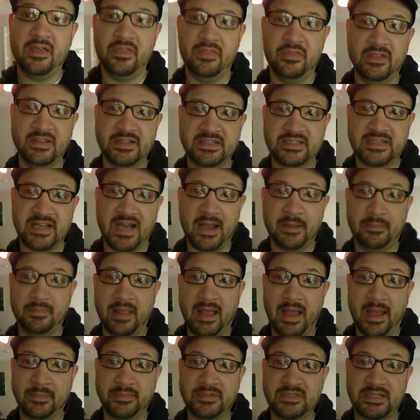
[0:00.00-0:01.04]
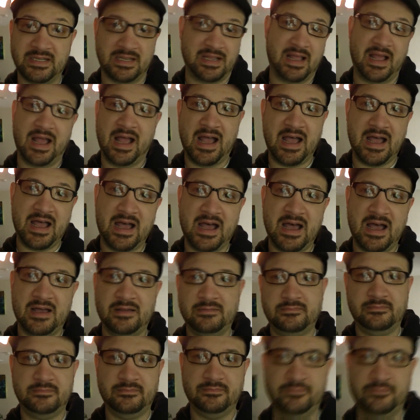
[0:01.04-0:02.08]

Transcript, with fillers: this time lapse. ha.